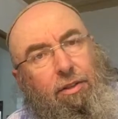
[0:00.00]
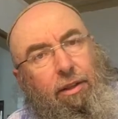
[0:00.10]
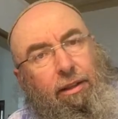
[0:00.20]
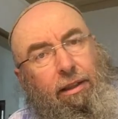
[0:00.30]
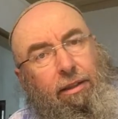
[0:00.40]

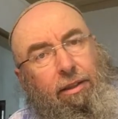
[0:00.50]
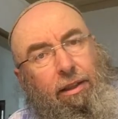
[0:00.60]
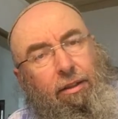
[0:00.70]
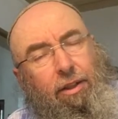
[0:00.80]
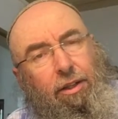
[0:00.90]
like that,
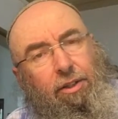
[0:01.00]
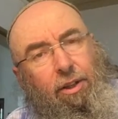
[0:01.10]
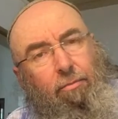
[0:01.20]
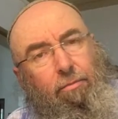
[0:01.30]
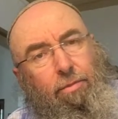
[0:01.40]
they
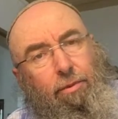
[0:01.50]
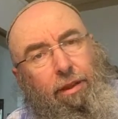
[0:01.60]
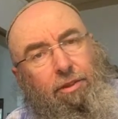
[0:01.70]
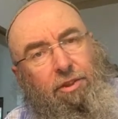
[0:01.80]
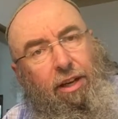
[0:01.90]
dump
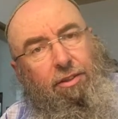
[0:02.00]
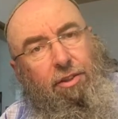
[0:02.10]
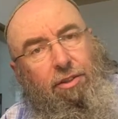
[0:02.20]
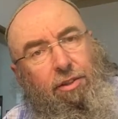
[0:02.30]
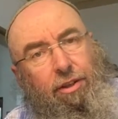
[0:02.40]

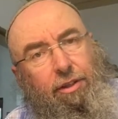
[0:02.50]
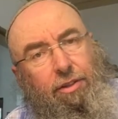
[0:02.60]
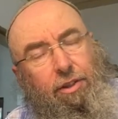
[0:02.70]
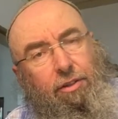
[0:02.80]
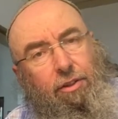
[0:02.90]

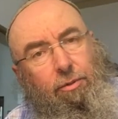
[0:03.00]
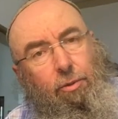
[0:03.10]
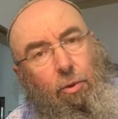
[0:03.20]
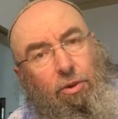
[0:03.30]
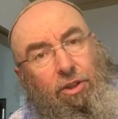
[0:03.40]
insecticides into the
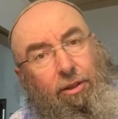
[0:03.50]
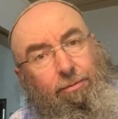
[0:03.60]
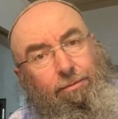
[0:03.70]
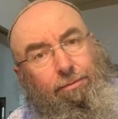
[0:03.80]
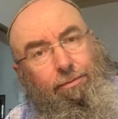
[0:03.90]
water.
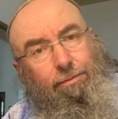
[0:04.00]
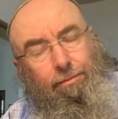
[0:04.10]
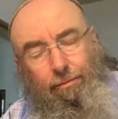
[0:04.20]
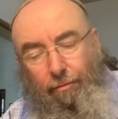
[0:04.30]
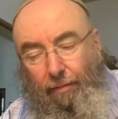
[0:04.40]

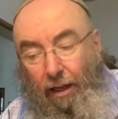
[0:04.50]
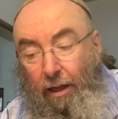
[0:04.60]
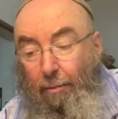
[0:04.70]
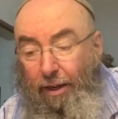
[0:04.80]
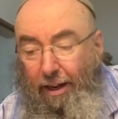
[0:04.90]

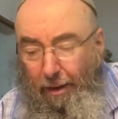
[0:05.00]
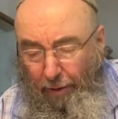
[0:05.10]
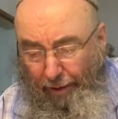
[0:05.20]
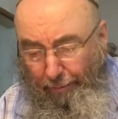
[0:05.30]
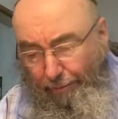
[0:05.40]
But
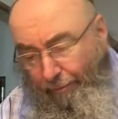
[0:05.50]
anyway,